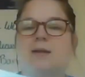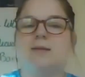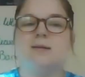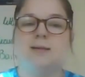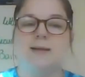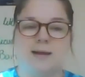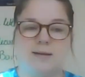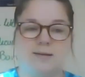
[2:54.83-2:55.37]

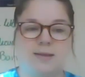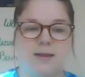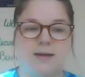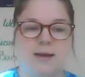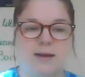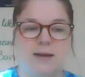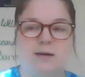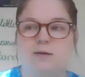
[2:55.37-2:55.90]
less than
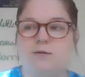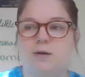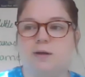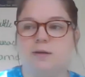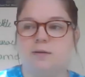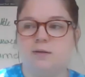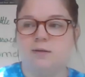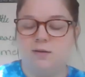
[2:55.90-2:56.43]
90 degrees.
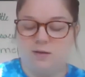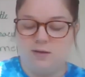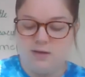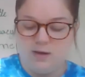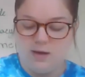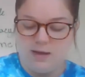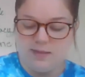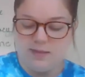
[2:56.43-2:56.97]

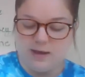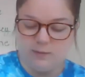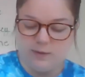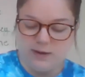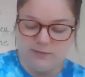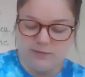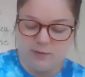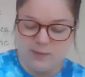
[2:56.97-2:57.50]
Then we
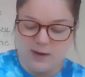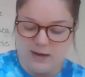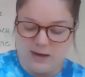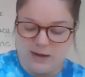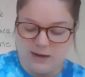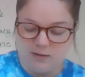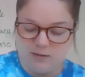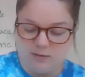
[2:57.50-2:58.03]
have a right
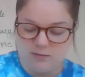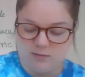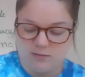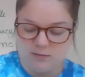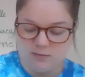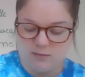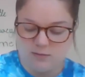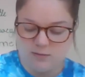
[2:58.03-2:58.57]
angle.
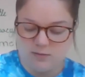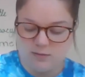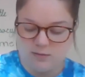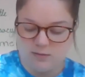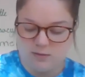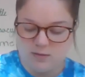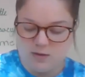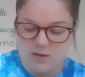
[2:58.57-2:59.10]

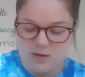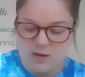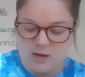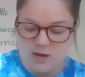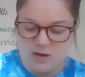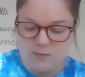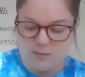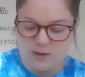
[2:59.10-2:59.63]

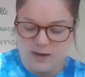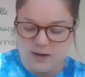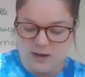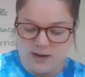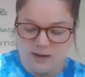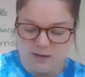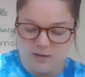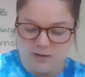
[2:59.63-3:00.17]
A right
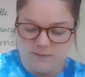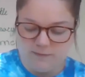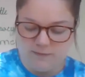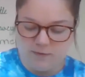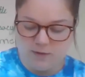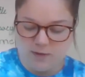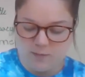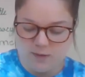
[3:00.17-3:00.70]
angle
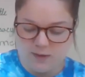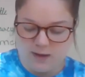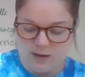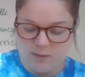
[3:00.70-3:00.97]
forms a